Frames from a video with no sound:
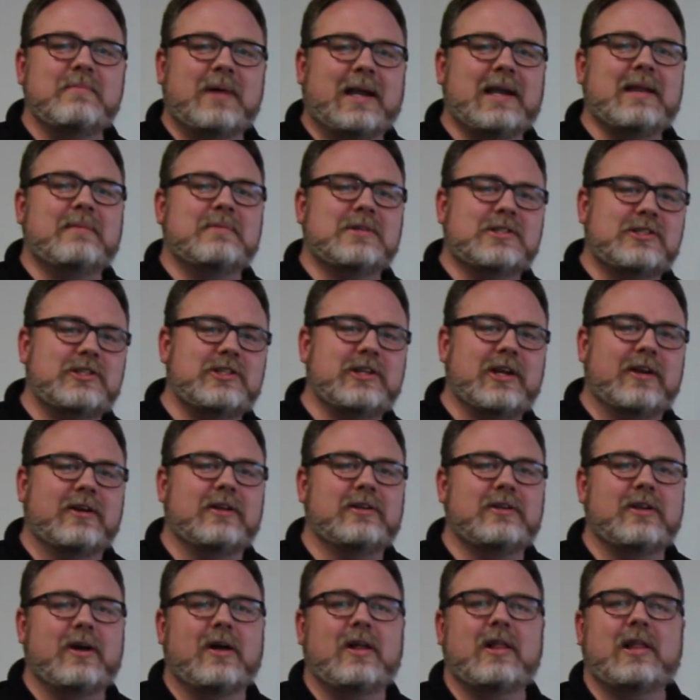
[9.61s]
My name is
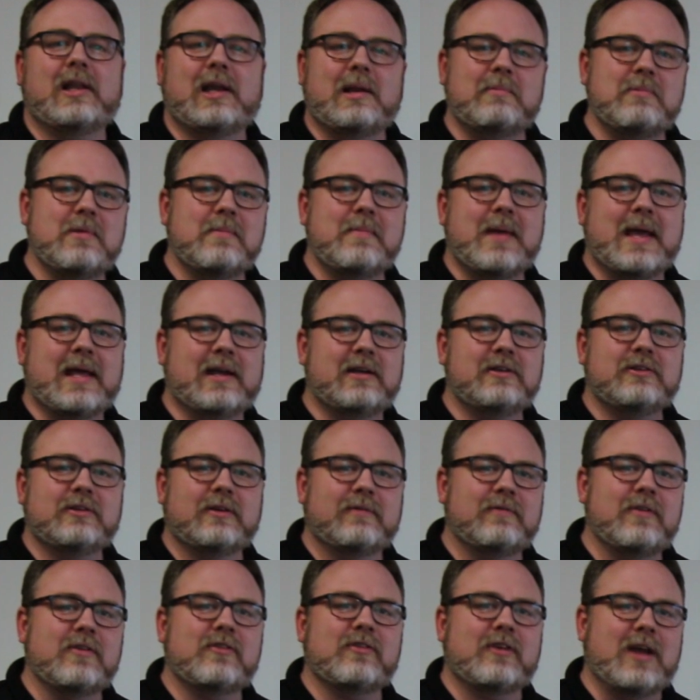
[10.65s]
Jared Dahl and I'm the manager
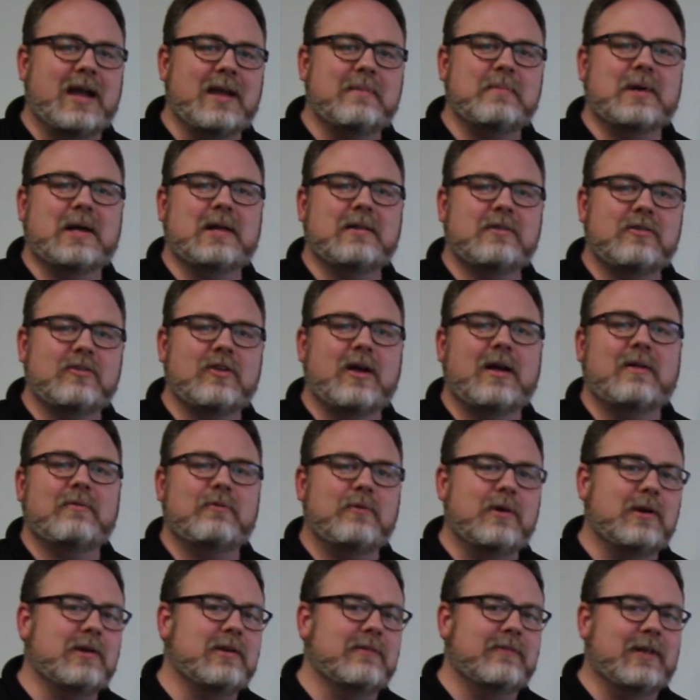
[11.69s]
of the Skybot
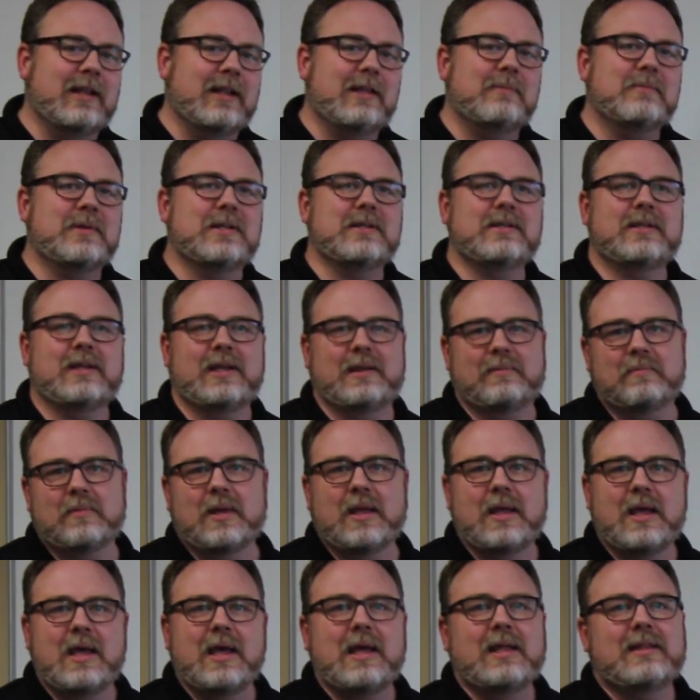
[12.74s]
software development team.
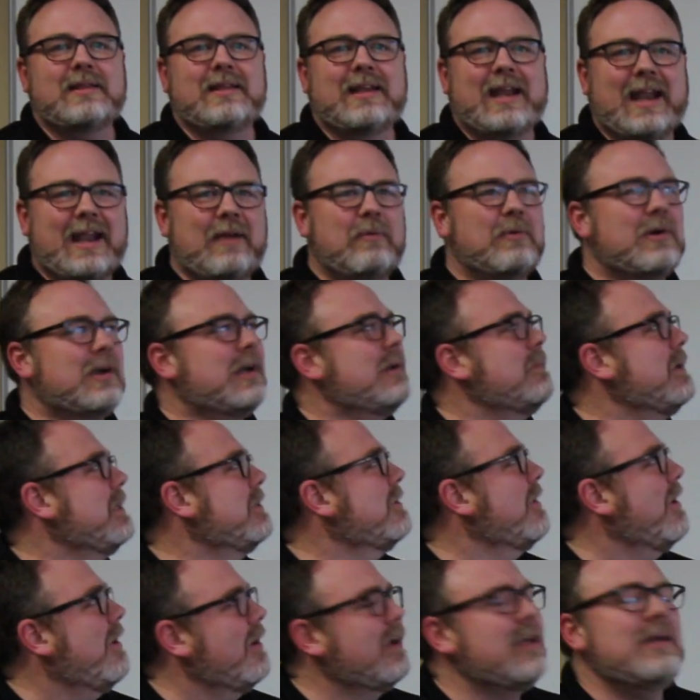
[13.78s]
Today we're going to be
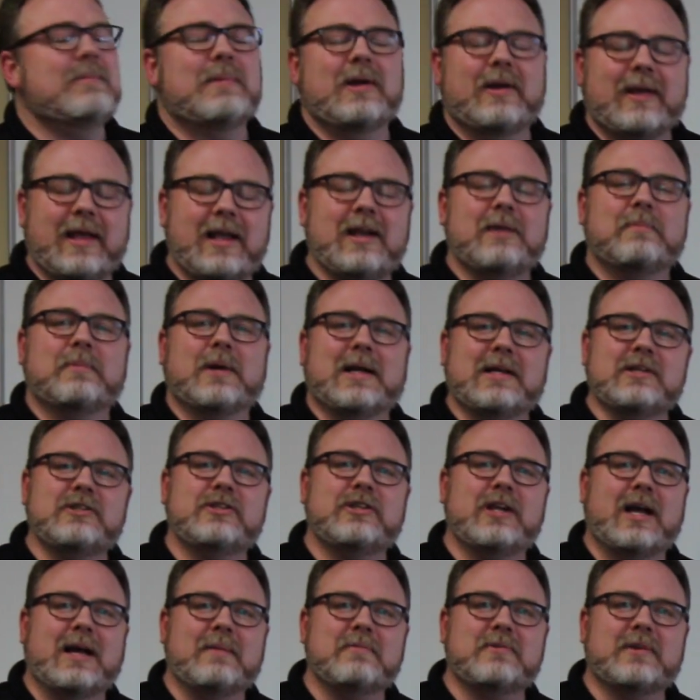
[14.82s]
talking about Enterprise
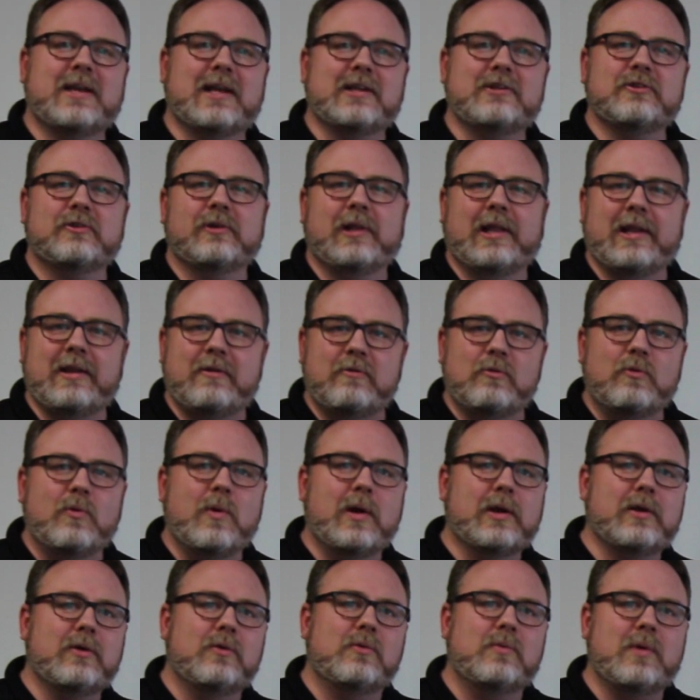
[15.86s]
Job Scheduling
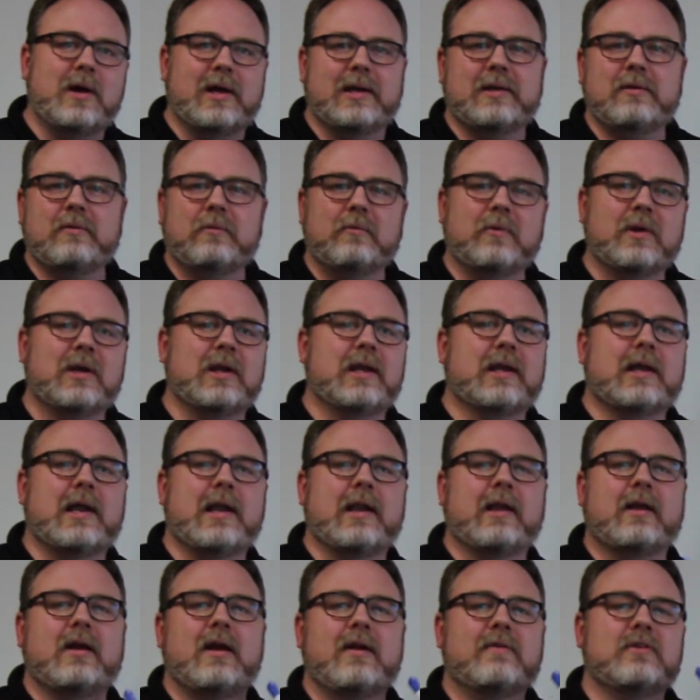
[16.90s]
101. We're going to
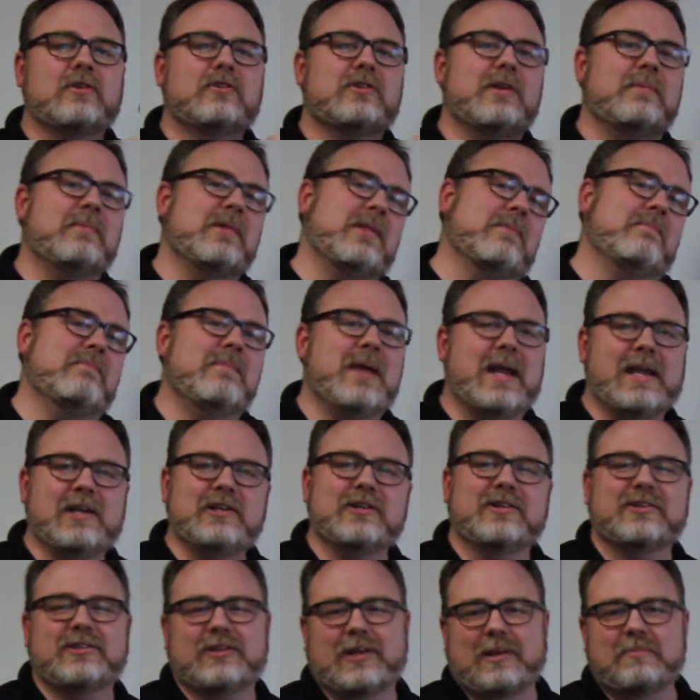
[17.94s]
kind of cover some of the
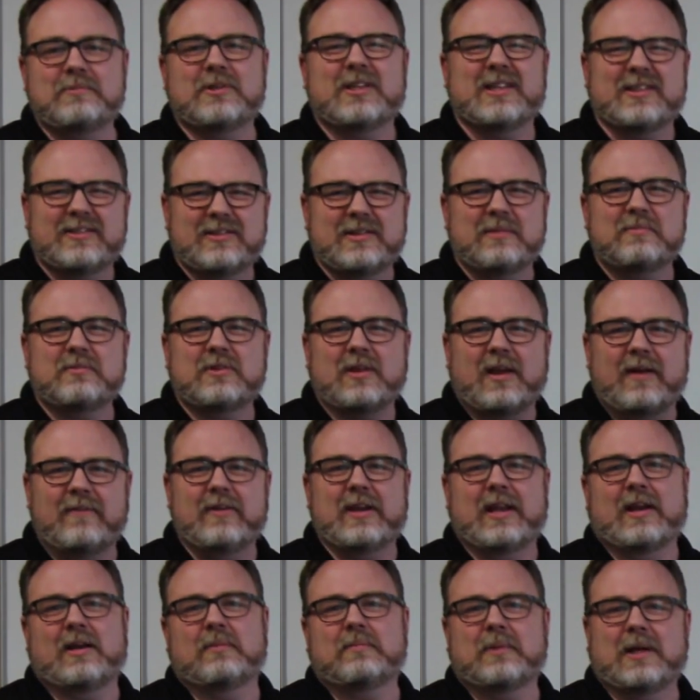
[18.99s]
major subsystems of
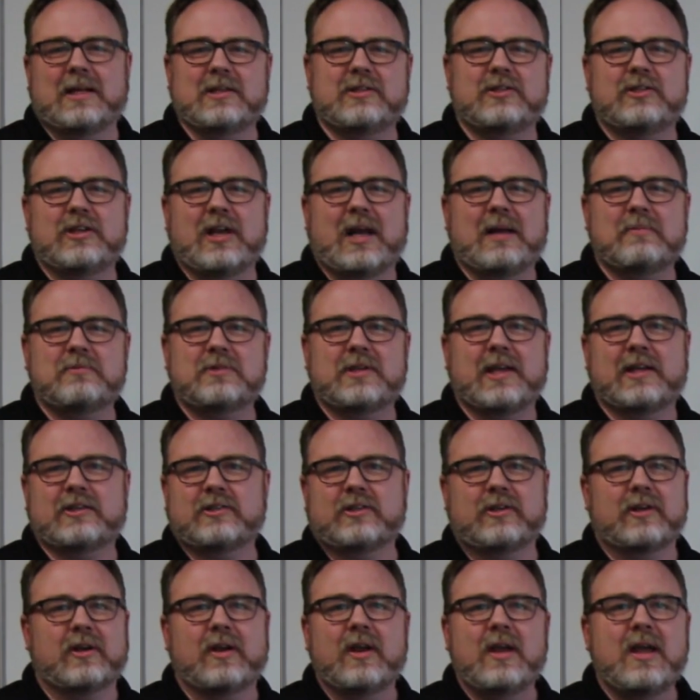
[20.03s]
an enterprise job
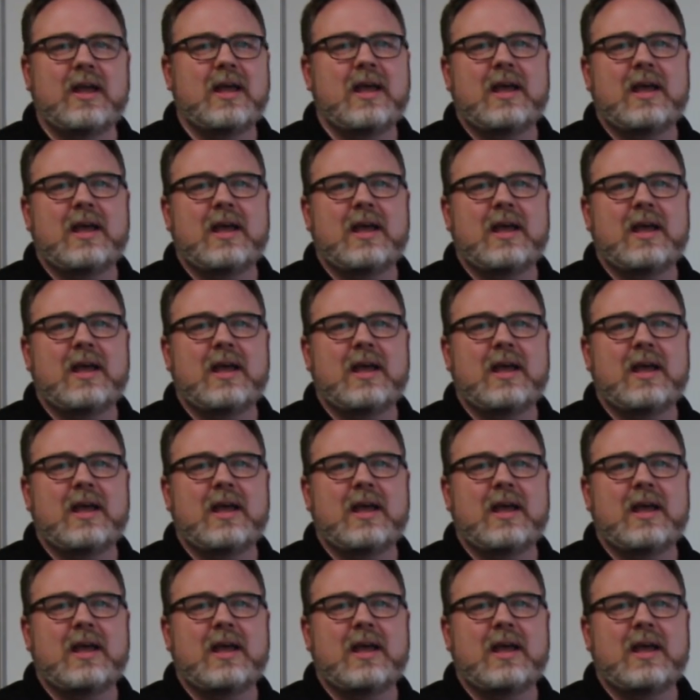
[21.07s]
scheduler.